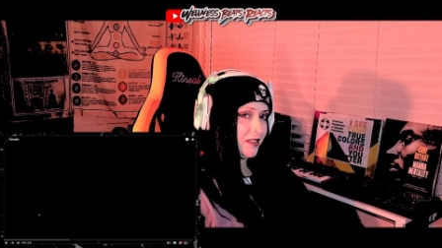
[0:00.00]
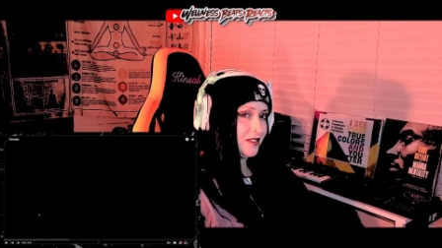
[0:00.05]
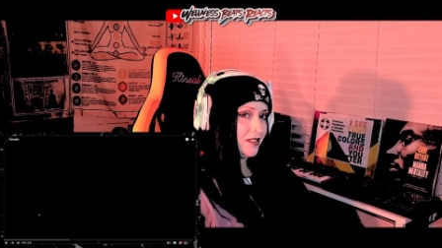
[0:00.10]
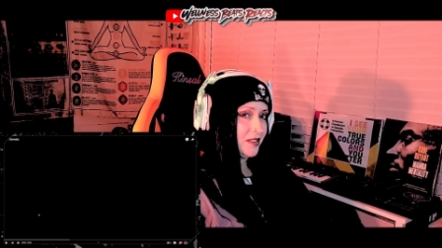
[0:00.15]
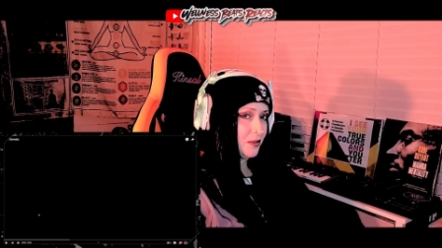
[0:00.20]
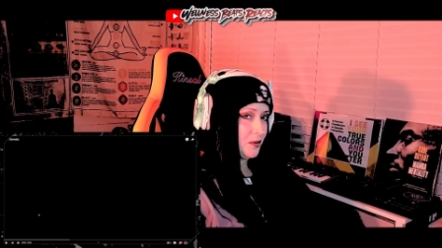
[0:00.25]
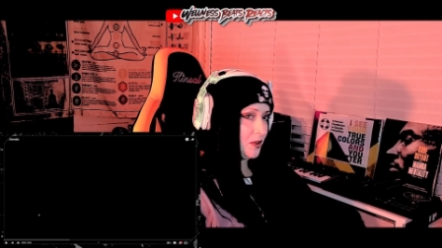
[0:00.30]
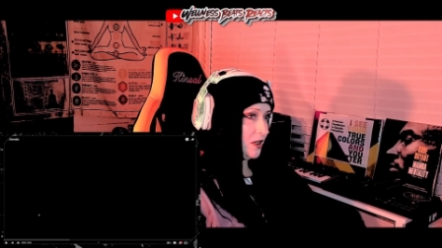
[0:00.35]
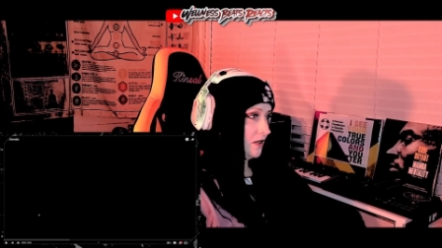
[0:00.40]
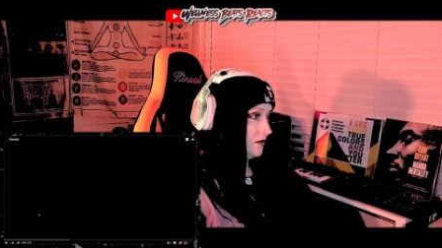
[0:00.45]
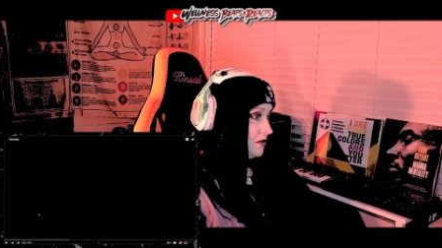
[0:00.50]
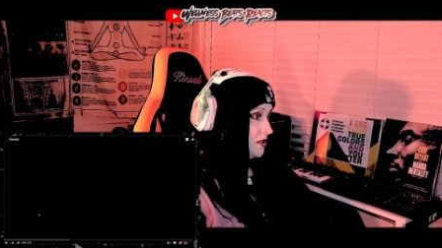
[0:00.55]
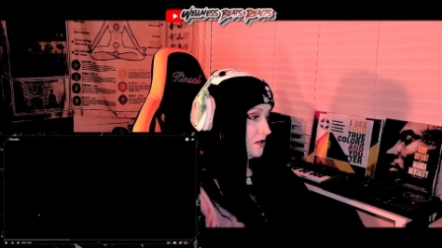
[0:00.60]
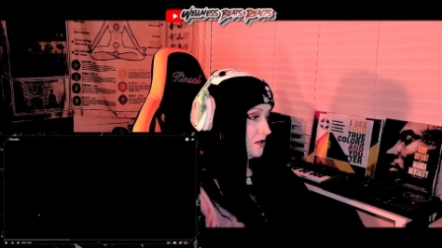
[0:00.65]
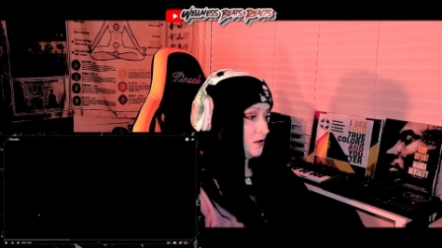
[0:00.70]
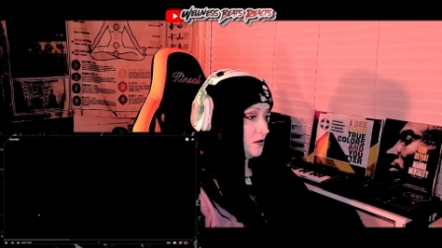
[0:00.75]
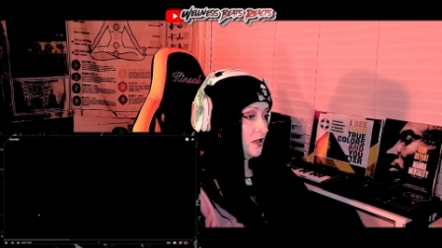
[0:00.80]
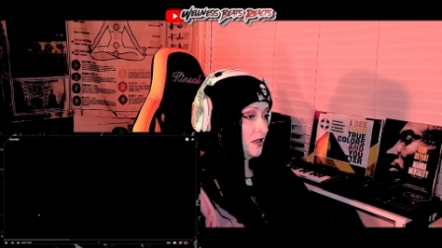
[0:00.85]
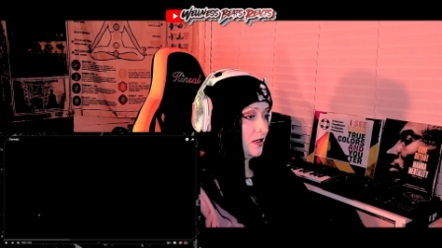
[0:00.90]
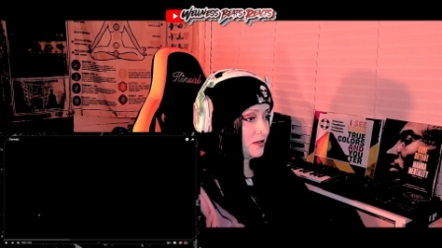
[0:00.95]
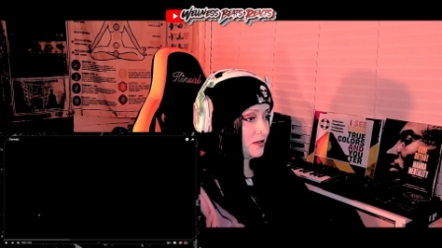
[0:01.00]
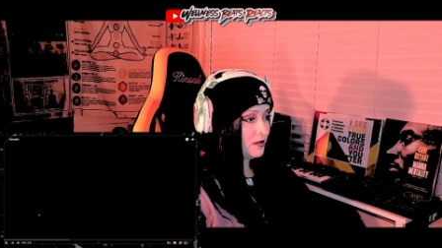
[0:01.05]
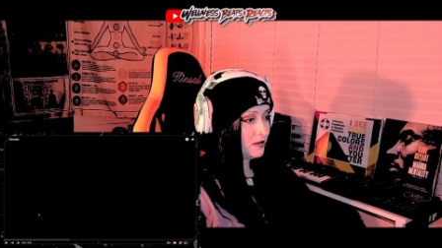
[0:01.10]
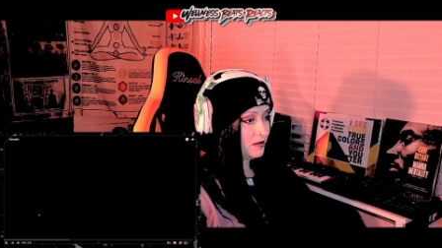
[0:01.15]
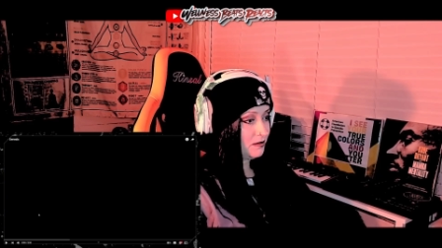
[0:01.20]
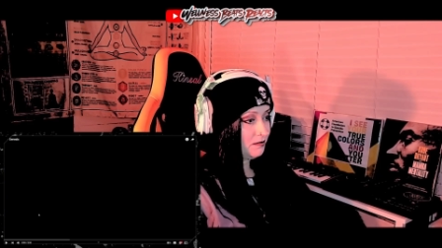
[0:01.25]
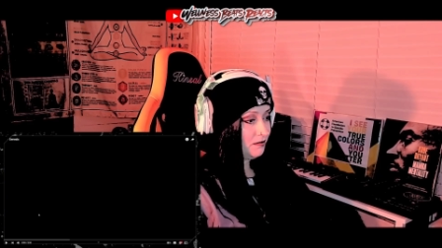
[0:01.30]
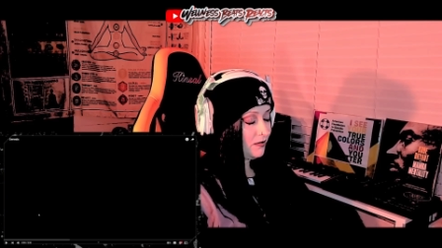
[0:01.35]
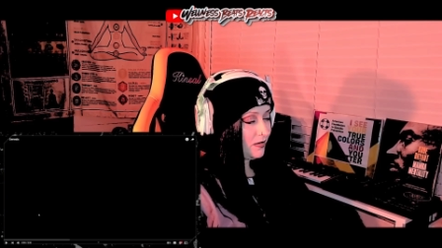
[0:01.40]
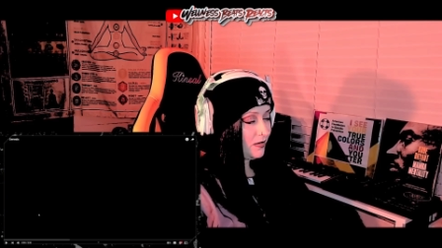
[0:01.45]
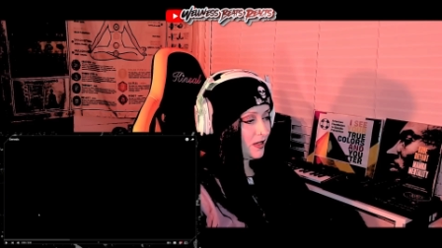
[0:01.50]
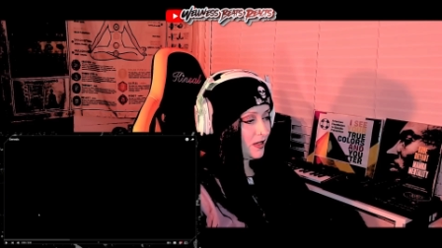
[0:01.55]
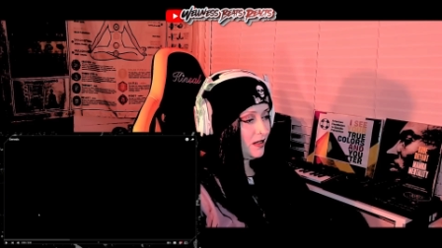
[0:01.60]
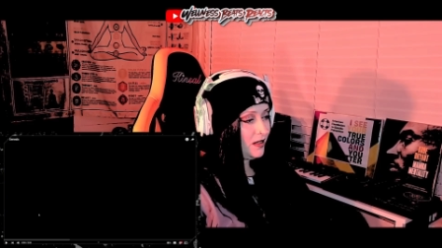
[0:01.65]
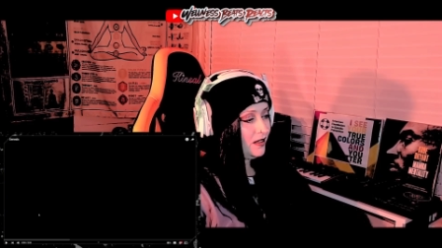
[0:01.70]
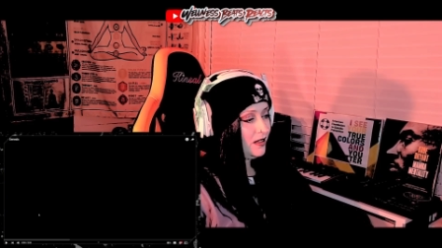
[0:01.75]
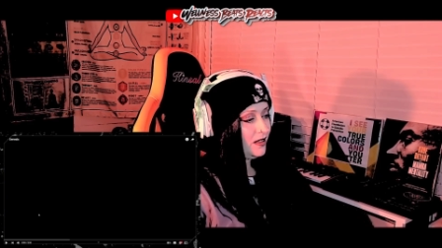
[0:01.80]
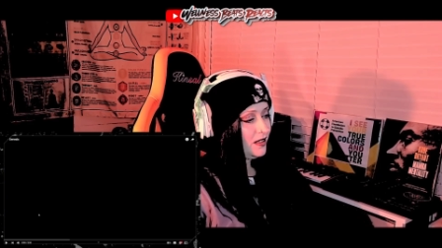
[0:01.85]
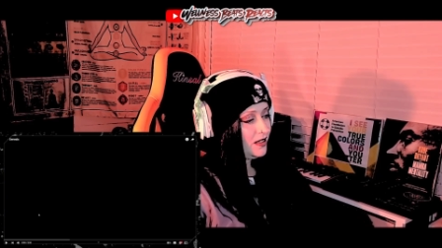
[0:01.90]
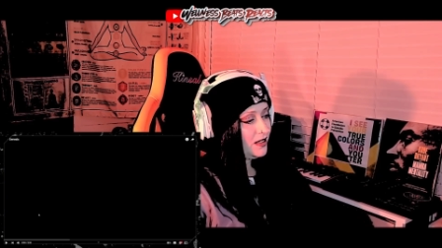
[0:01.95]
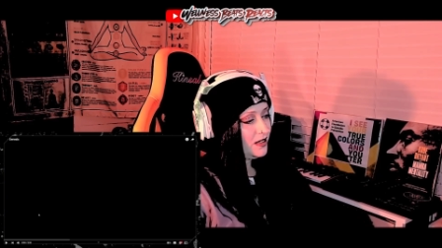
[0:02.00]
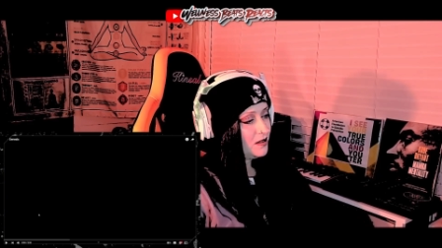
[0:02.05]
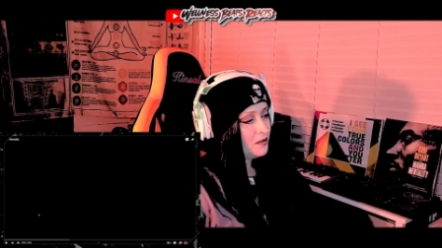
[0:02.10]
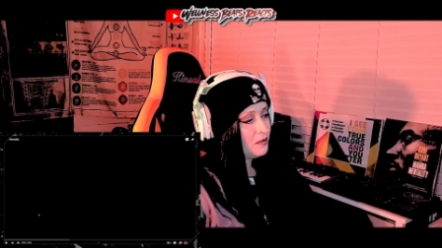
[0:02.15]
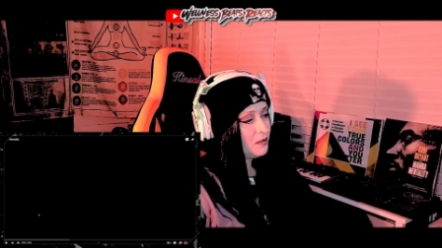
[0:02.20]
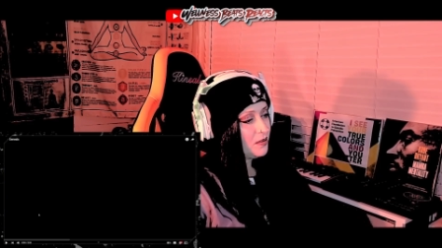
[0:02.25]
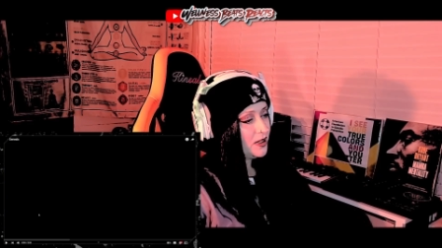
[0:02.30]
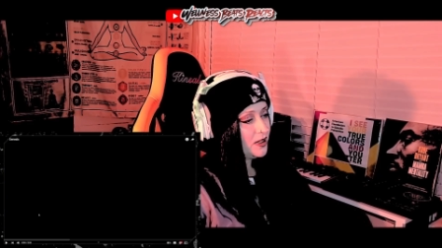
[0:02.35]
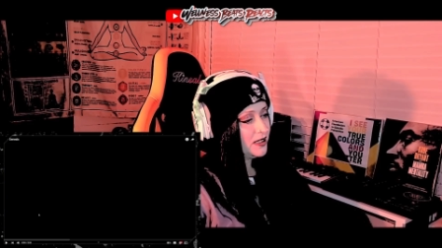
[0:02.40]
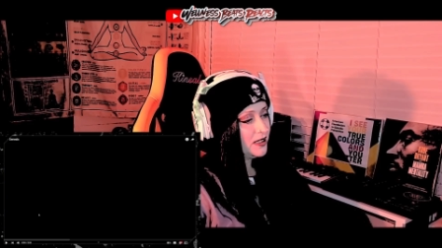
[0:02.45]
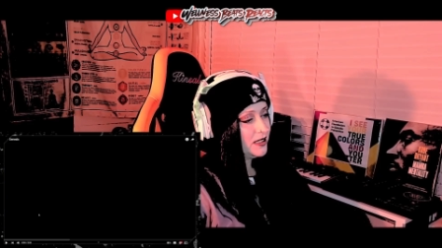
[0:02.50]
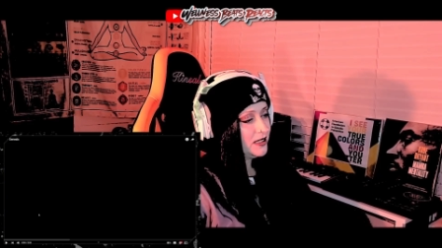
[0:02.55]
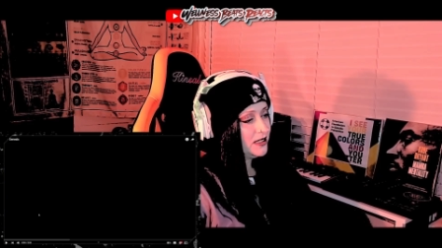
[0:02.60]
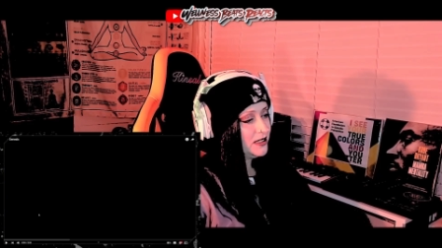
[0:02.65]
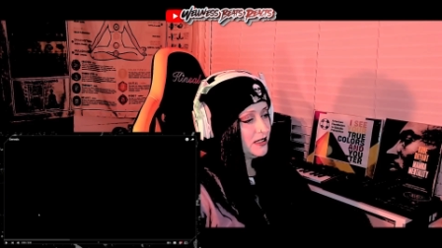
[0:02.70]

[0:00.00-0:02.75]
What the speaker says: to whatever she wants. But